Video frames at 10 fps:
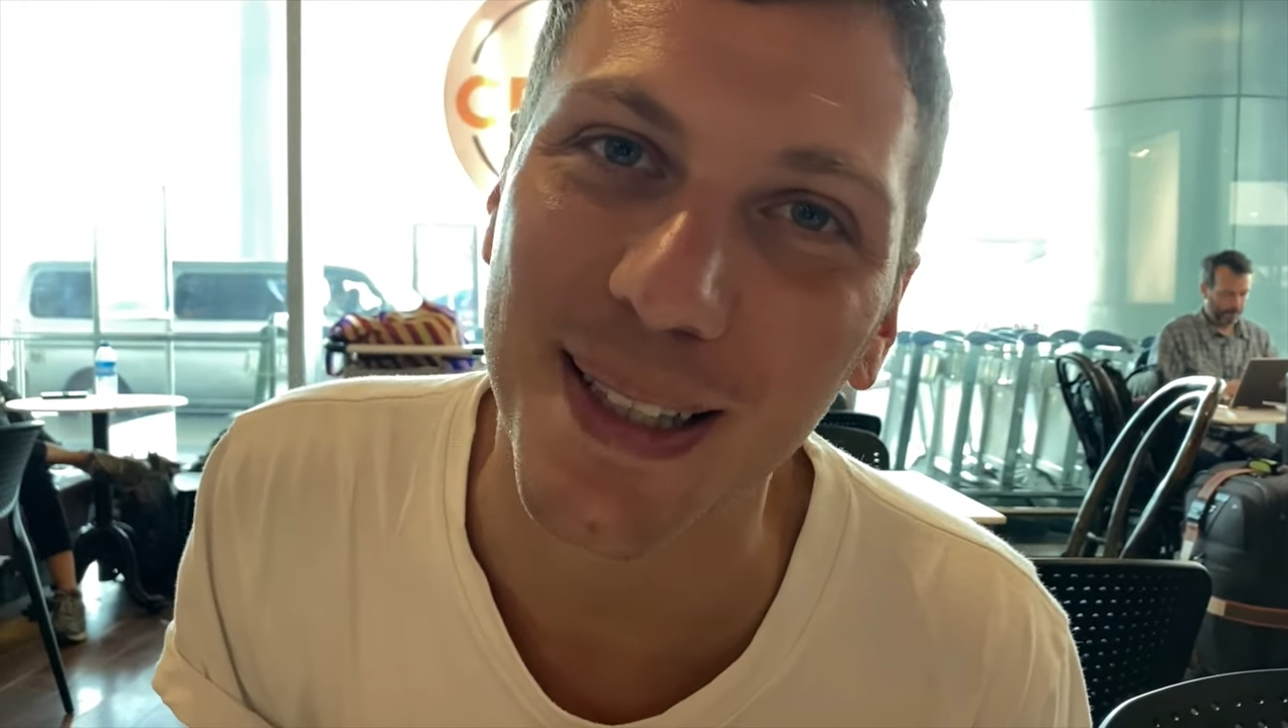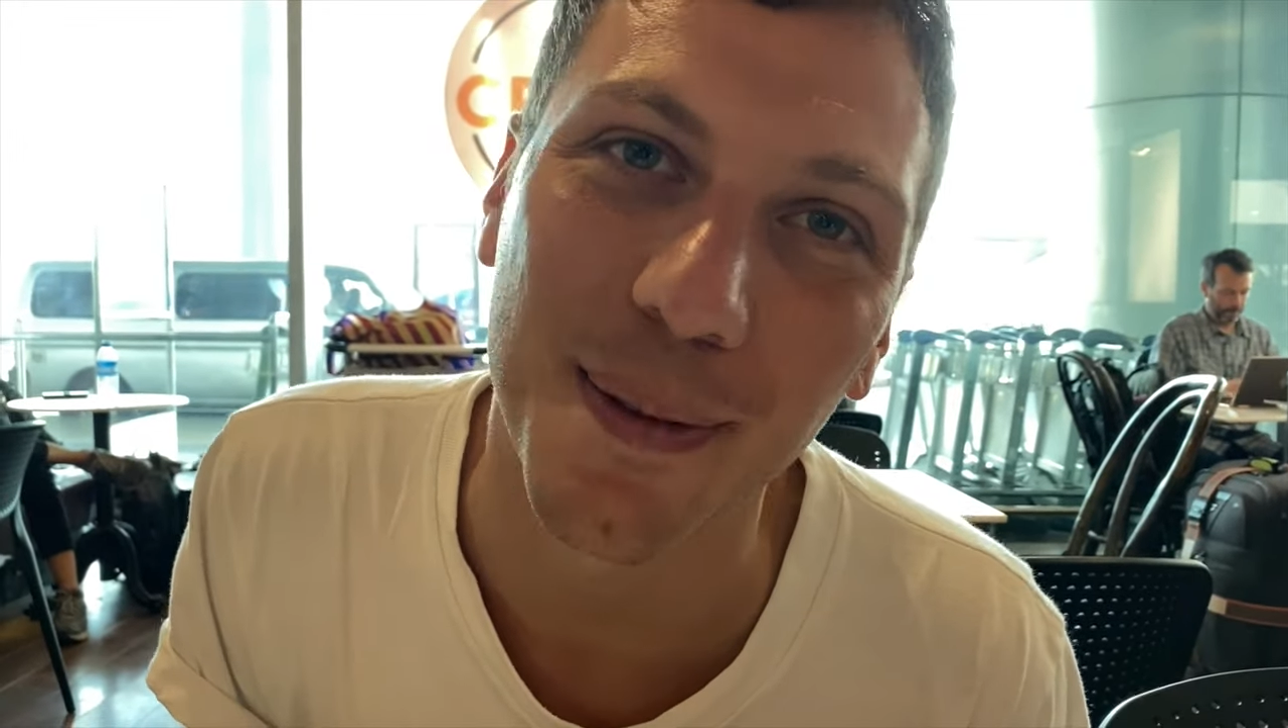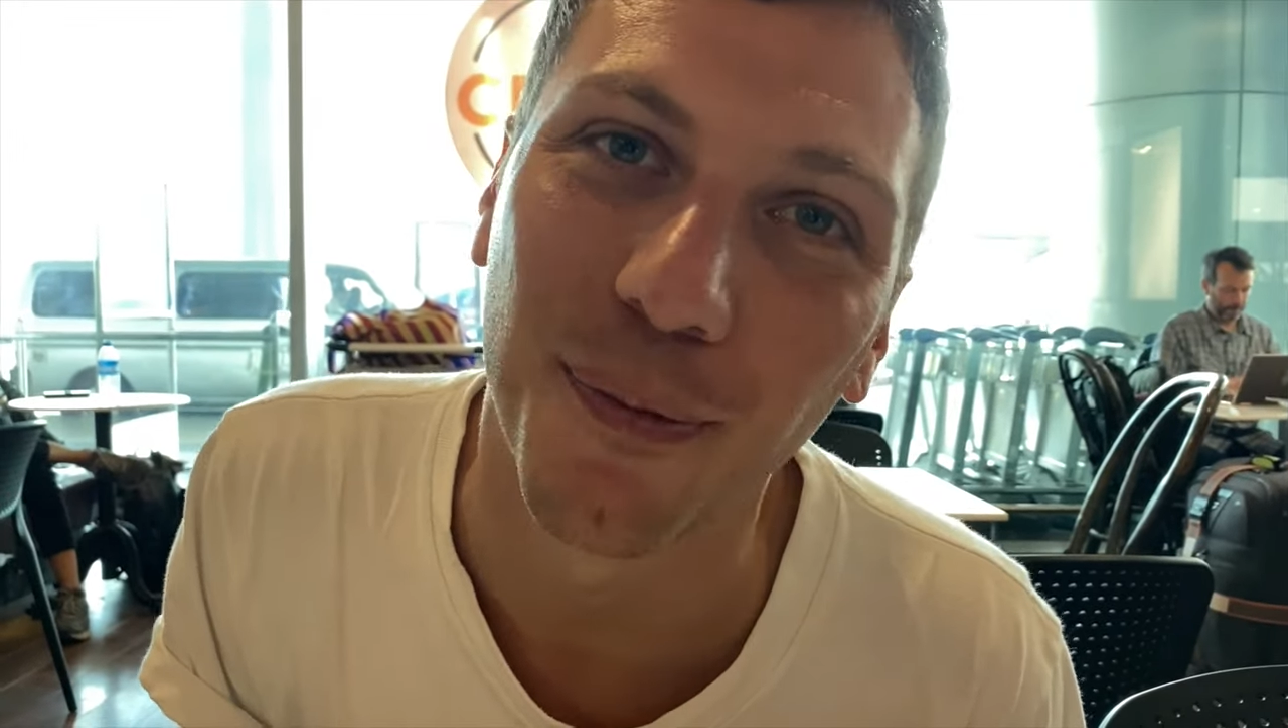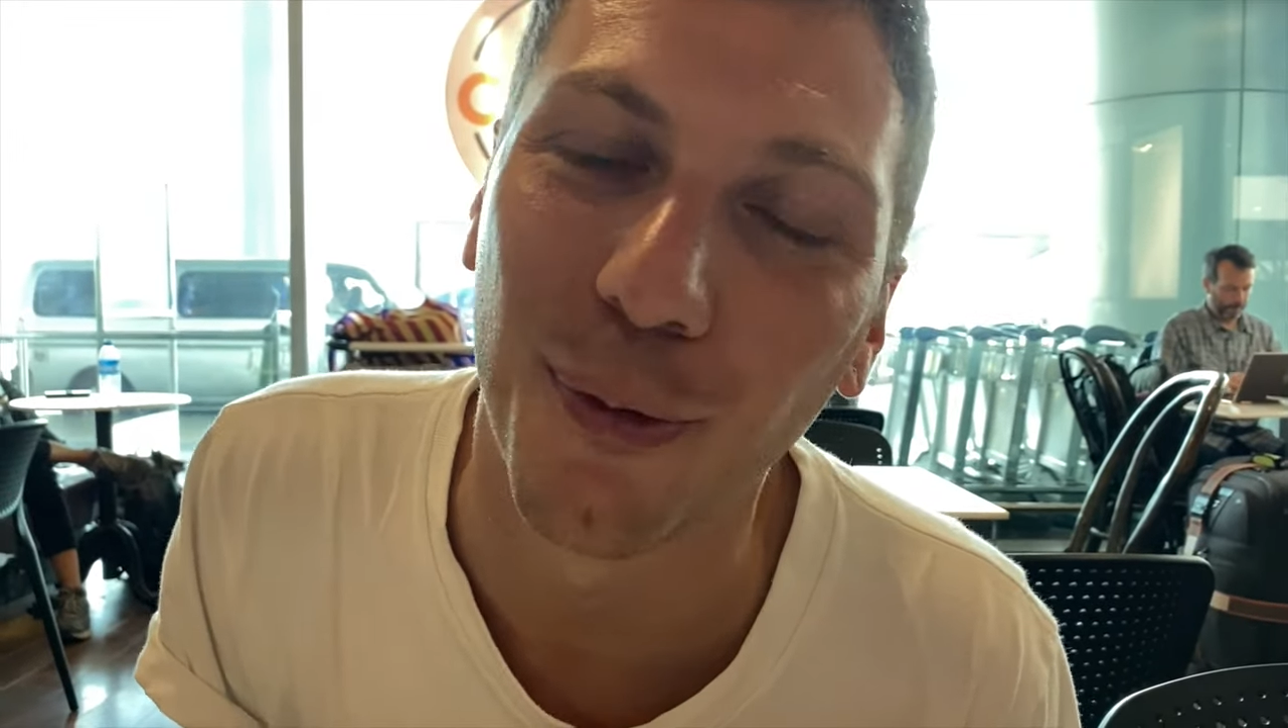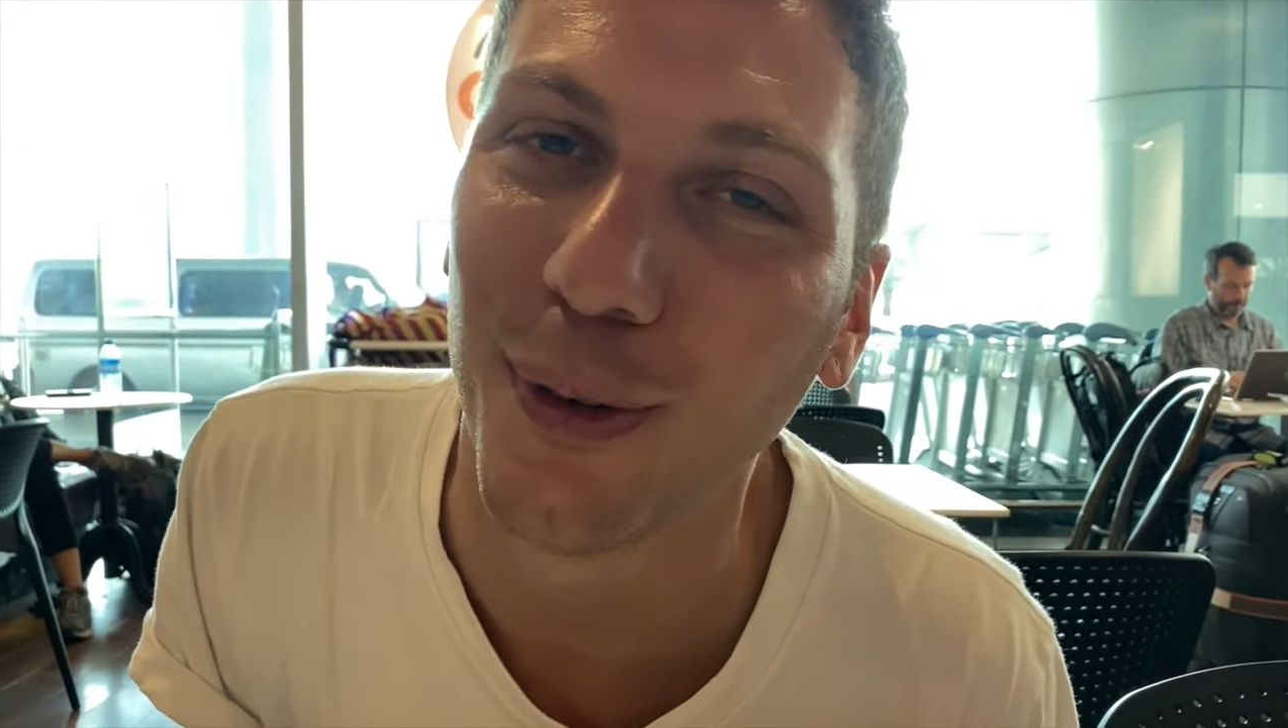
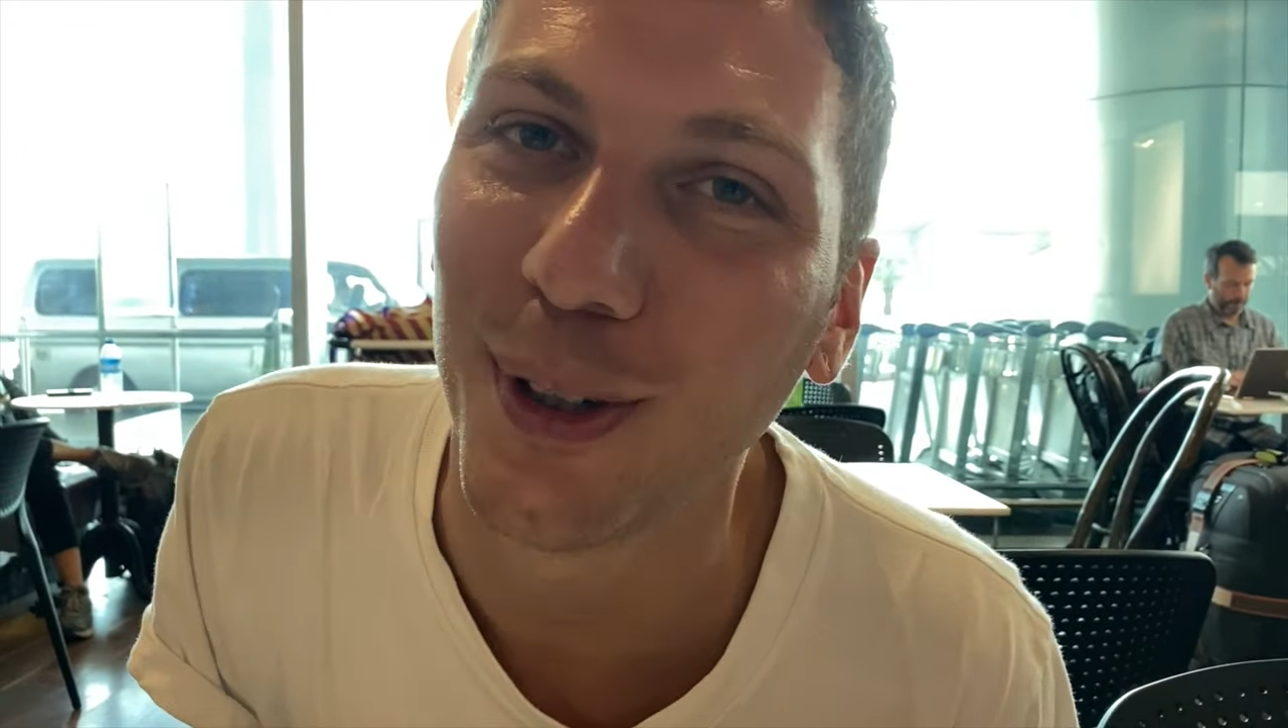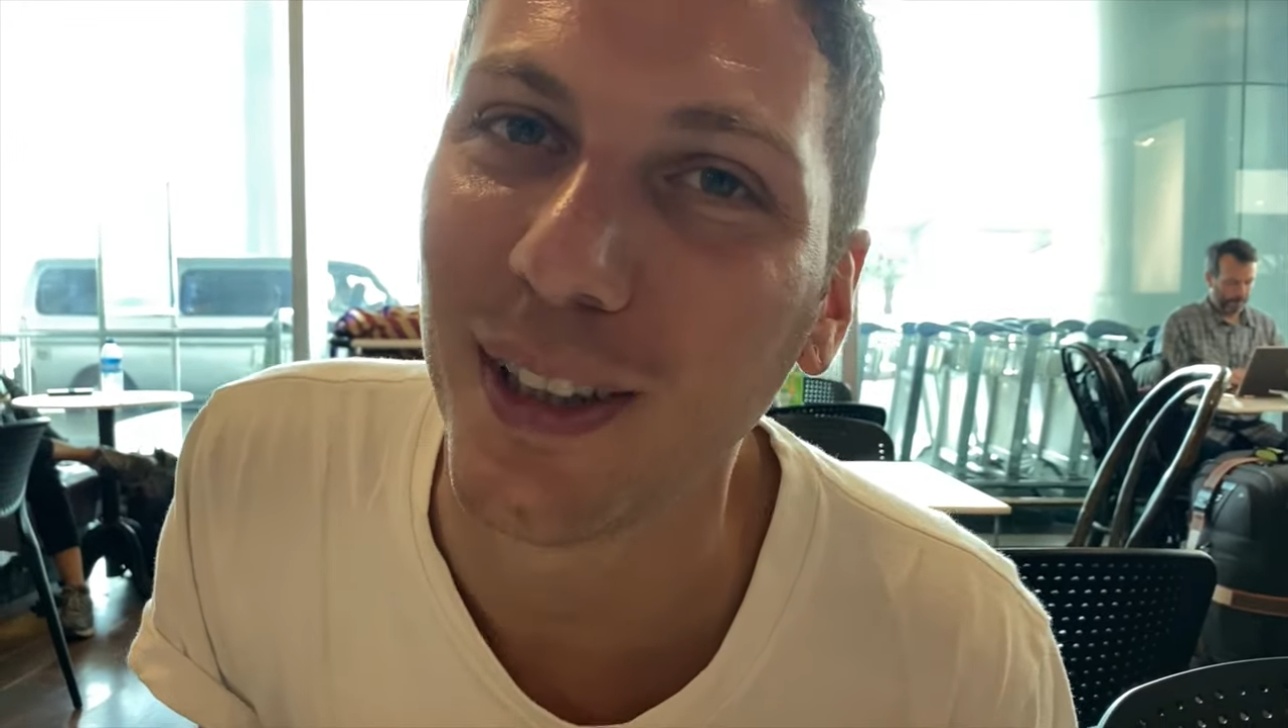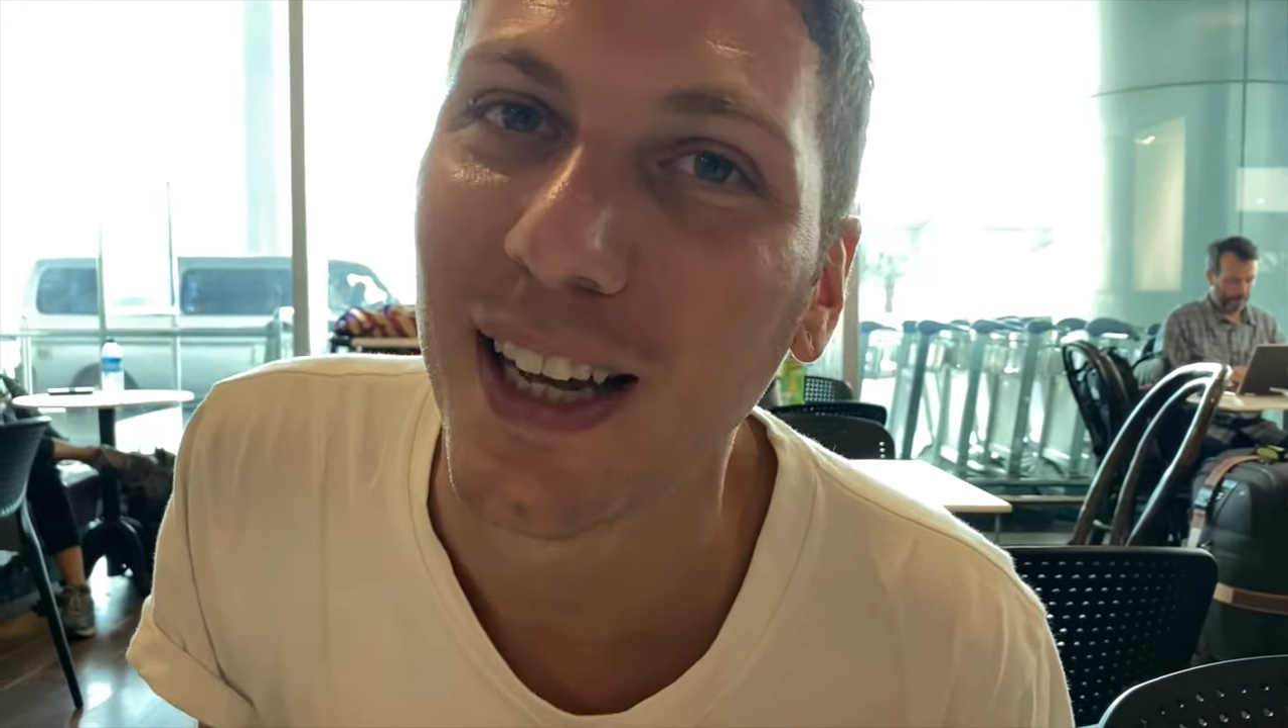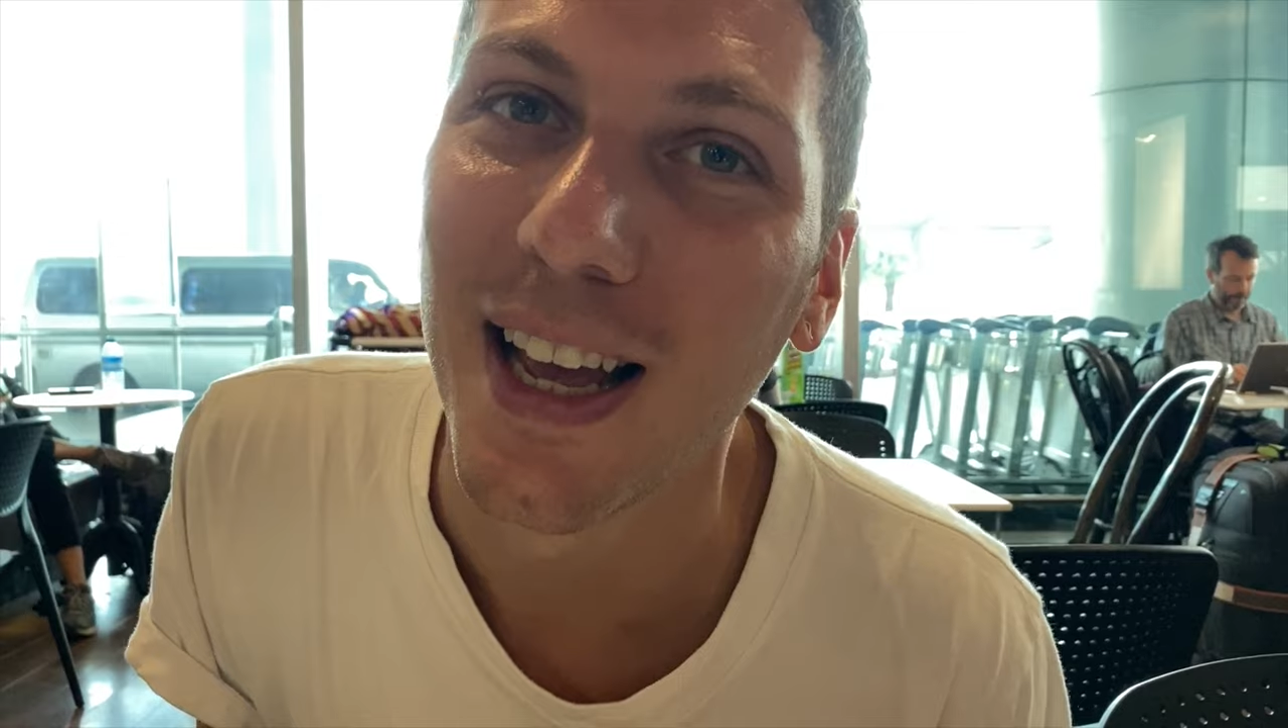some food,